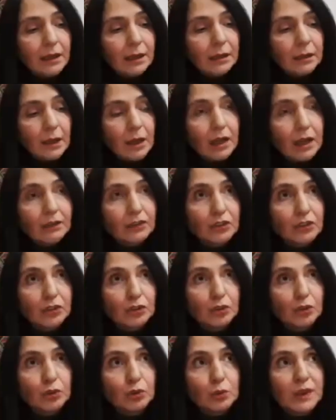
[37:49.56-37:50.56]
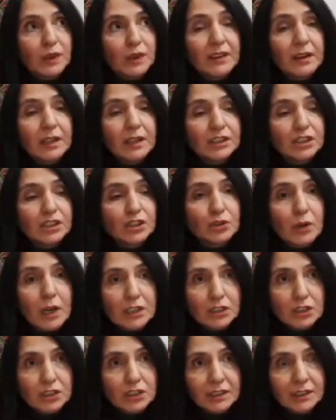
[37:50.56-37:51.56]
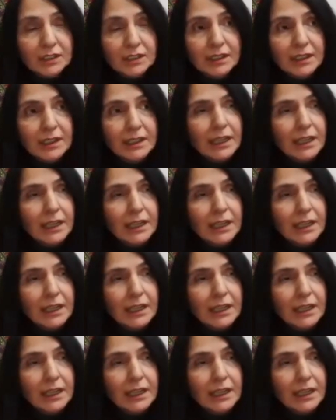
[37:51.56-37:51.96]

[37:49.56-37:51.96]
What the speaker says: a lot to do with construction.